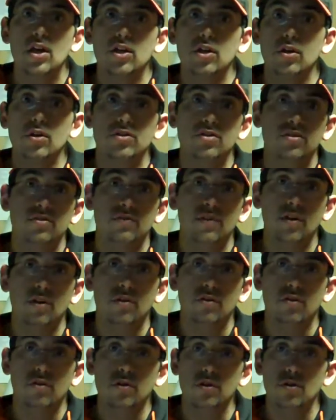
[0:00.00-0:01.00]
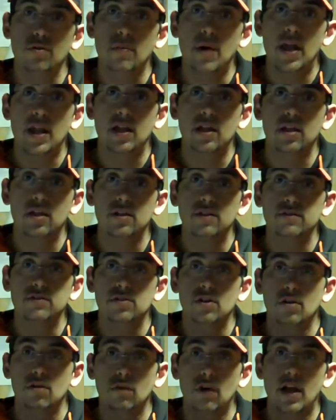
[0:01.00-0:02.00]
You can just Velcro your batting
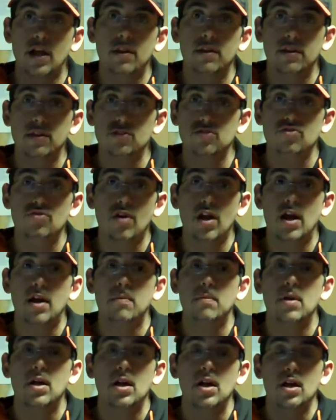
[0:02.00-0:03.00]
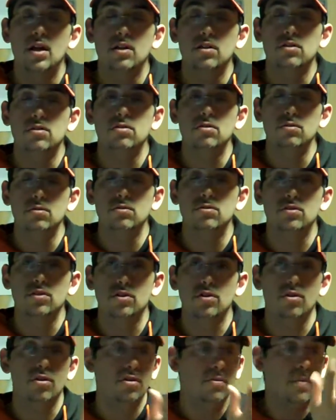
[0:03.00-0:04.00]
gloves around the strap to
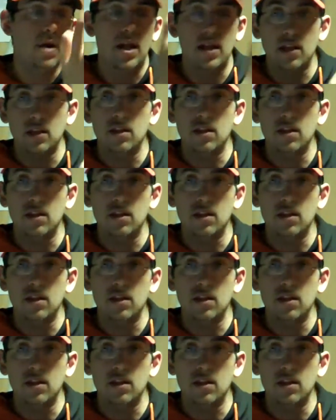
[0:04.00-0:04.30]
secure your batting